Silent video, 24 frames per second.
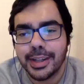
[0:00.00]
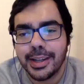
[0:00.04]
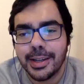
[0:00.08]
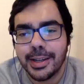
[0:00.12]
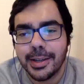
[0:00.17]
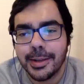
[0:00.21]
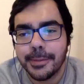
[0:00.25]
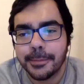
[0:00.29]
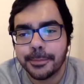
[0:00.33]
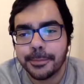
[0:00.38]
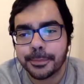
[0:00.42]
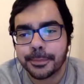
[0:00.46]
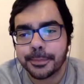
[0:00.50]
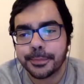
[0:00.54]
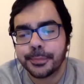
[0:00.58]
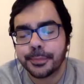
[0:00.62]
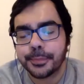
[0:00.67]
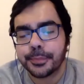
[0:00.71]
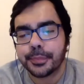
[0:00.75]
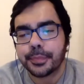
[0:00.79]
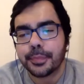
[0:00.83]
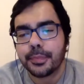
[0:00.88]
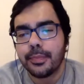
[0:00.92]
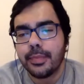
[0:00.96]

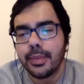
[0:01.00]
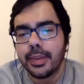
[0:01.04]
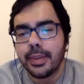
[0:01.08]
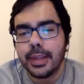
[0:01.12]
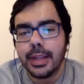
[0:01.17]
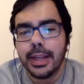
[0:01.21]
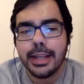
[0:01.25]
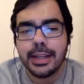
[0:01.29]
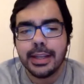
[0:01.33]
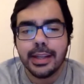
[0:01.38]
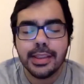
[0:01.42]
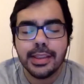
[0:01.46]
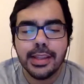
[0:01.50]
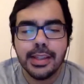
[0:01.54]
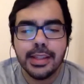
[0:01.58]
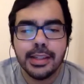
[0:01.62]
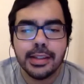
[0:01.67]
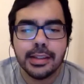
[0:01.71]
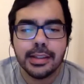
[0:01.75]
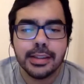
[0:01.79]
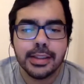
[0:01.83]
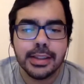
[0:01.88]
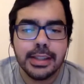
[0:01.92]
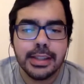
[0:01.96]
And I
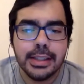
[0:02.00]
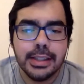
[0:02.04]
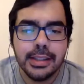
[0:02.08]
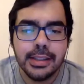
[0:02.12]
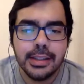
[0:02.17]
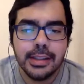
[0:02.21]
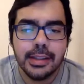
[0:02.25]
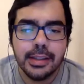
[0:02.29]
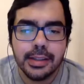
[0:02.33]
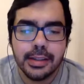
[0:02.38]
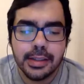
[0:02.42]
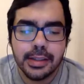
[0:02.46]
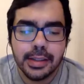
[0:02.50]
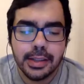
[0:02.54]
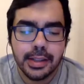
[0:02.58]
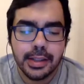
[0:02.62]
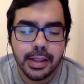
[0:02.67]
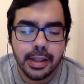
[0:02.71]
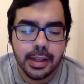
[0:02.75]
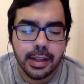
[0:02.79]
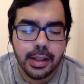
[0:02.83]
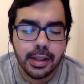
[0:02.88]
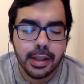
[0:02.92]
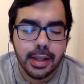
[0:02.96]
think the
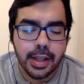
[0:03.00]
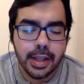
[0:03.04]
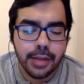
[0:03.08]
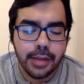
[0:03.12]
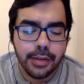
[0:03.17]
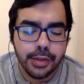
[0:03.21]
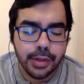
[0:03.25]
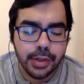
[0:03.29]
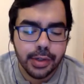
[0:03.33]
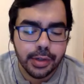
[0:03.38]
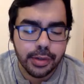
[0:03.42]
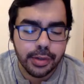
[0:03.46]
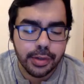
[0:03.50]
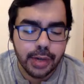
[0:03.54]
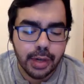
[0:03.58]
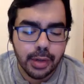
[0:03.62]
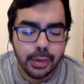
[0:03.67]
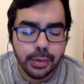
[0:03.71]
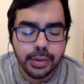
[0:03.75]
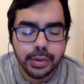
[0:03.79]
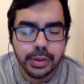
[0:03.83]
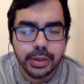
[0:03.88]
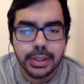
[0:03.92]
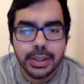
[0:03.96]
area
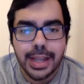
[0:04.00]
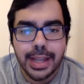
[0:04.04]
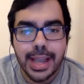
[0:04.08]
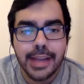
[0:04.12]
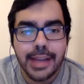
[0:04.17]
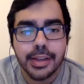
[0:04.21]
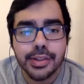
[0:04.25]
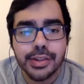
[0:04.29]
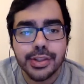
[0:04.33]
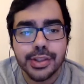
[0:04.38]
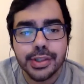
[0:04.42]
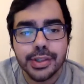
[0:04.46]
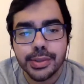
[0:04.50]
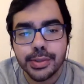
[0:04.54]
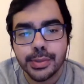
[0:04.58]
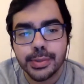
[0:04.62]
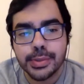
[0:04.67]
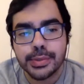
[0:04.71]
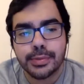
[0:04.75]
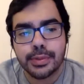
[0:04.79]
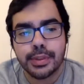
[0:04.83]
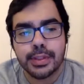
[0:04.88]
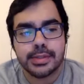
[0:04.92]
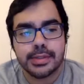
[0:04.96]
around the energy
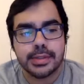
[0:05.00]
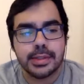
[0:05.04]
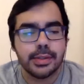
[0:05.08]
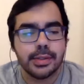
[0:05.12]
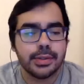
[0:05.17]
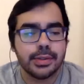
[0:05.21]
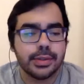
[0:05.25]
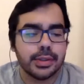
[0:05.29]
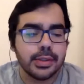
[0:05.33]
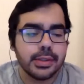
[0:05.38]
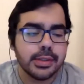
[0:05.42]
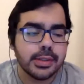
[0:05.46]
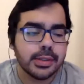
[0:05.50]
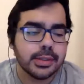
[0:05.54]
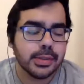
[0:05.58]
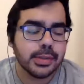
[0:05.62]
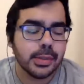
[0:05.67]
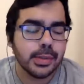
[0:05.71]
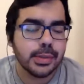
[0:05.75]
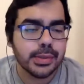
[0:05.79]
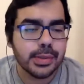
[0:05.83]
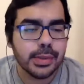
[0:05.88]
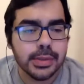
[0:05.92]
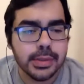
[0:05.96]
used for these solutions is
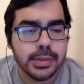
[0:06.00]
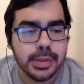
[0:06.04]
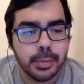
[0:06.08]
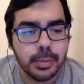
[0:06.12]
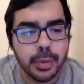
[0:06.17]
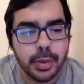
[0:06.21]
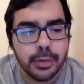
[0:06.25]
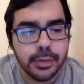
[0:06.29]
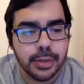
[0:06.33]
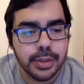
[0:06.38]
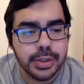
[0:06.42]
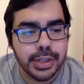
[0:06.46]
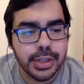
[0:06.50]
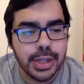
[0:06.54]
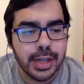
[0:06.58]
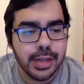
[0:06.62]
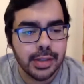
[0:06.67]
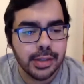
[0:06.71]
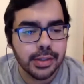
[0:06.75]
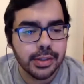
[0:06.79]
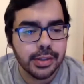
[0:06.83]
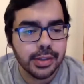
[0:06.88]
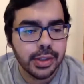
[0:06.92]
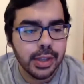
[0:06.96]
also somewhat of a
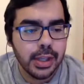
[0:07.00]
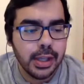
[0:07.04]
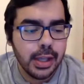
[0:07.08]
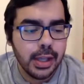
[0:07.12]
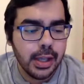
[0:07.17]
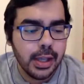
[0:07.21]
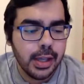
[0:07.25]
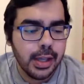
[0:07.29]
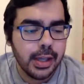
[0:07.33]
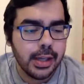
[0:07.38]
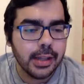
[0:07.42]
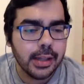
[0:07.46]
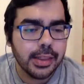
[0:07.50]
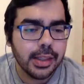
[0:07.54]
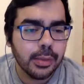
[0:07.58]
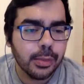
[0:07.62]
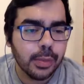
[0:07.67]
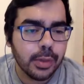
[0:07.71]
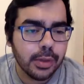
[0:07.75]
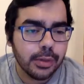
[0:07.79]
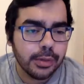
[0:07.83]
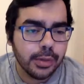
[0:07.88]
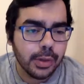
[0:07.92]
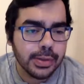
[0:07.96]
challenge. And I think
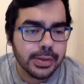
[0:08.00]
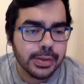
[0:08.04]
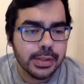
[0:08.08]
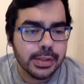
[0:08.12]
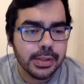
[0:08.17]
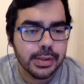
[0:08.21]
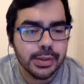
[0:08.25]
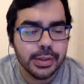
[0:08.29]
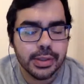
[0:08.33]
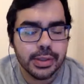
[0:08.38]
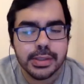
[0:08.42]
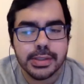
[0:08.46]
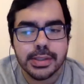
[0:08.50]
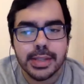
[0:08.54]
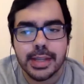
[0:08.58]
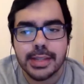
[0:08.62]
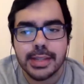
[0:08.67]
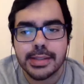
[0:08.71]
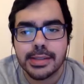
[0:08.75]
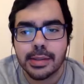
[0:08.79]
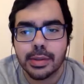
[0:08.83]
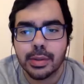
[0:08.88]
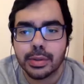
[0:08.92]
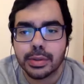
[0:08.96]
one of your solutions
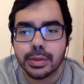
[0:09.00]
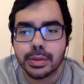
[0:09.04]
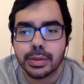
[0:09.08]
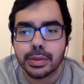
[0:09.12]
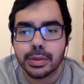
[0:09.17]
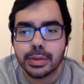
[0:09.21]
has looked